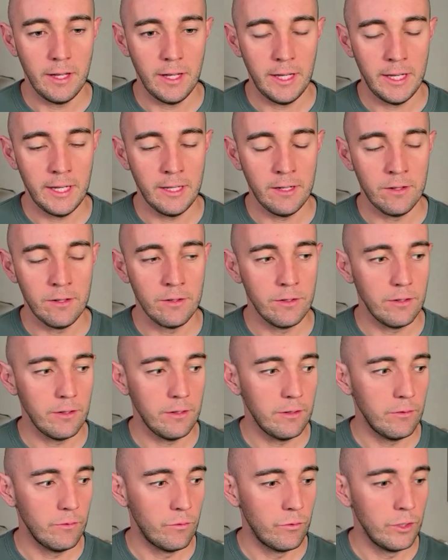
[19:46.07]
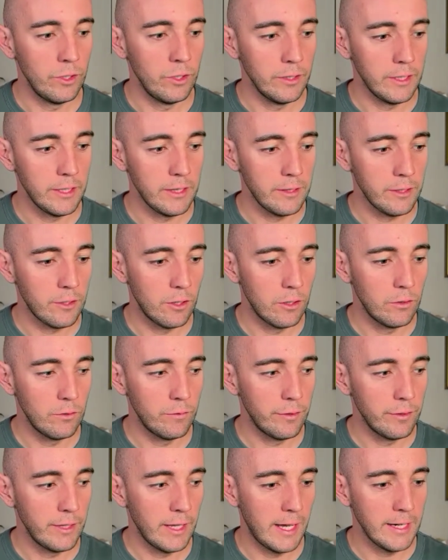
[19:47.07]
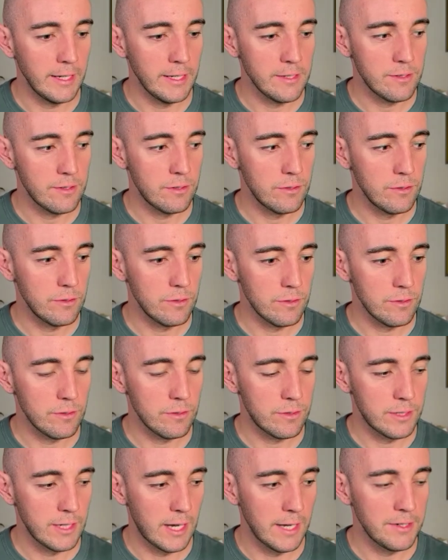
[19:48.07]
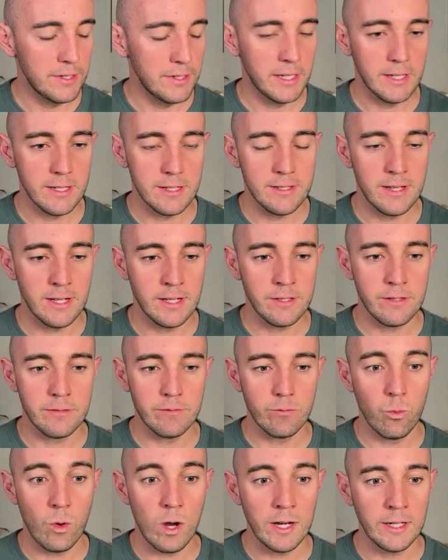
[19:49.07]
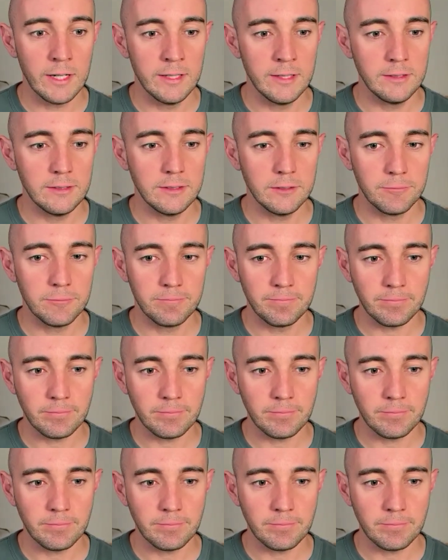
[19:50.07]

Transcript: And really the goal for that is to start to get a sense of oneness.